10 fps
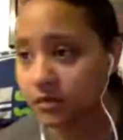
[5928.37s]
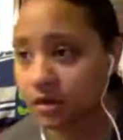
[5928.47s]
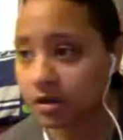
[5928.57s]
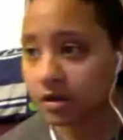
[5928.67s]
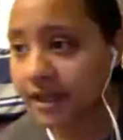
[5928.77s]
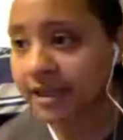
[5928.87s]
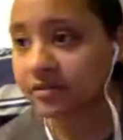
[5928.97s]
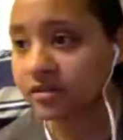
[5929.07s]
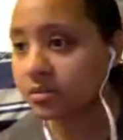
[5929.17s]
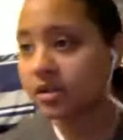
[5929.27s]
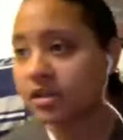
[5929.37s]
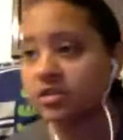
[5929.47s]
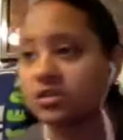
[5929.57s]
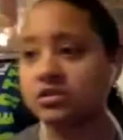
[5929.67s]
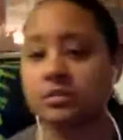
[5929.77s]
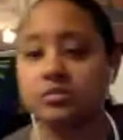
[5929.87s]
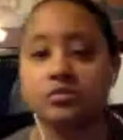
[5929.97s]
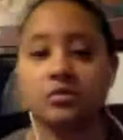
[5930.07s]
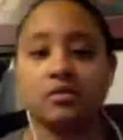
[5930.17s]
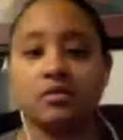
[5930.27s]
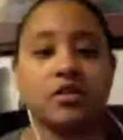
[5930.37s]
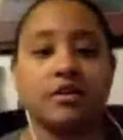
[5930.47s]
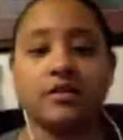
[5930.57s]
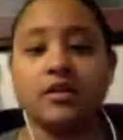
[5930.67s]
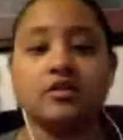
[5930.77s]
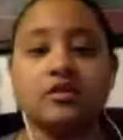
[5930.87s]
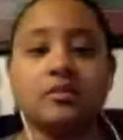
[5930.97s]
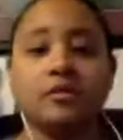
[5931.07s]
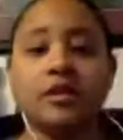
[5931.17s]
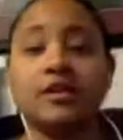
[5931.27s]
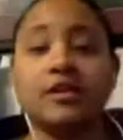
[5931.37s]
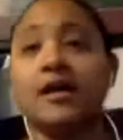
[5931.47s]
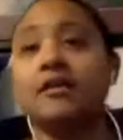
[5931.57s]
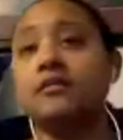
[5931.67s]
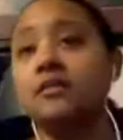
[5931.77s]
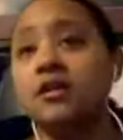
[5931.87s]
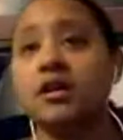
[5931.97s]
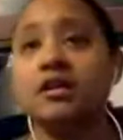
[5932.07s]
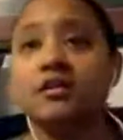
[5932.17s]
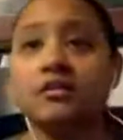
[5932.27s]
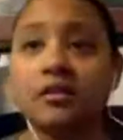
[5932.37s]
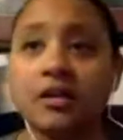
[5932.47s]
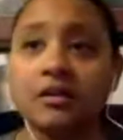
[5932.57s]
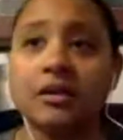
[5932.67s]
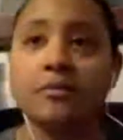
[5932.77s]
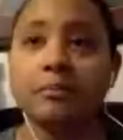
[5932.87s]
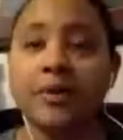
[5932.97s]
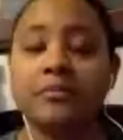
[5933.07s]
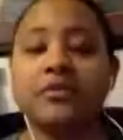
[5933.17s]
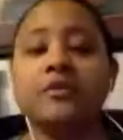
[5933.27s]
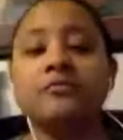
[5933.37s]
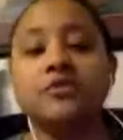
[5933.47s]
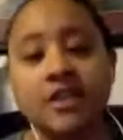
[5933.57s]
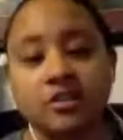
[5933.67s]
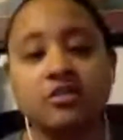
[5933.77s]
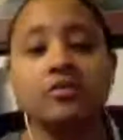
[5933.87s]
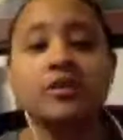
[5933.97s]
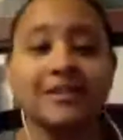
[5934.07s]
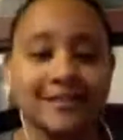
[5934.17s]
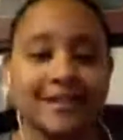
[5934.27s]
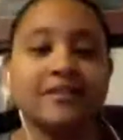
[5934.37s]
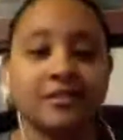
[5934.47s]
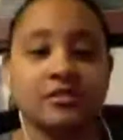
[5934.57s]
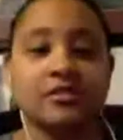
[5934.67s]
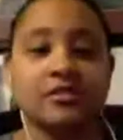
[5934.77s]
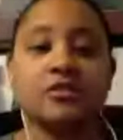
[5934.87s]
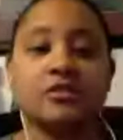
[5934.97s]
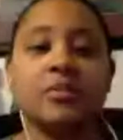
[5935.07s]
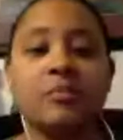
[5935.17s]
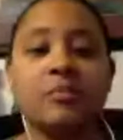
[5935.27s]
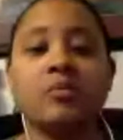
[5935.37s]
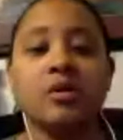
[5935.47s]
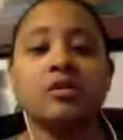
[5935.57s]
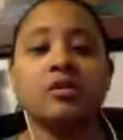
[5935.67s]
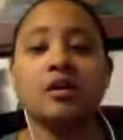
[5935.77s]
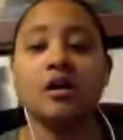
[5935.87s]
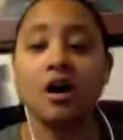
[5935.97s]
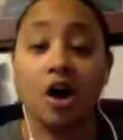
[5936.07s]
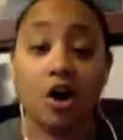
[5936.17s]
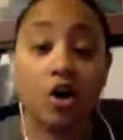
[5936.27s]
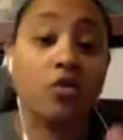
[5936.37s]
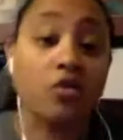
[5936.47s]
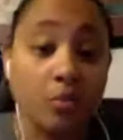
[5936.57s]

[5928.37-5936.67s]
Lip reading: like giving the money to some sort of a charity or something like that, but the general consensus is people want our group